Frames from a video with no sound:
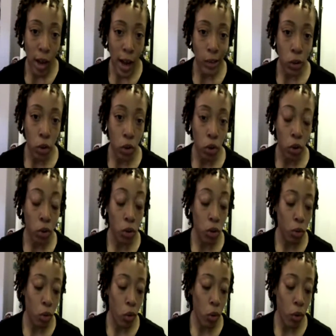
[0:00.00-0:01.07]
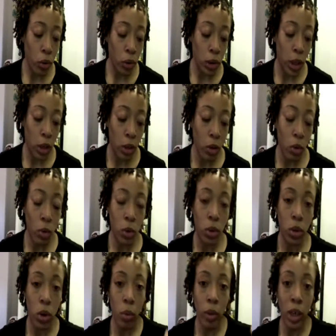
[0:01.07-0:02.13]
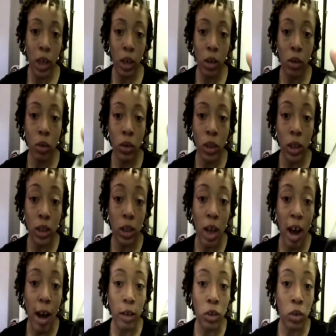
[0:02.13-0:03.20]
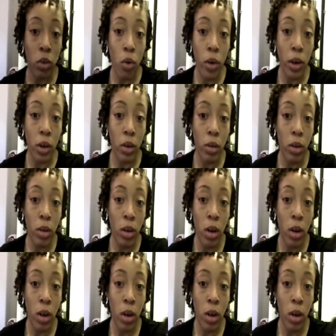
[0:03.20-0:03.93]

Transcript: I actually showed you what oils that I use. So what I use is castor oil.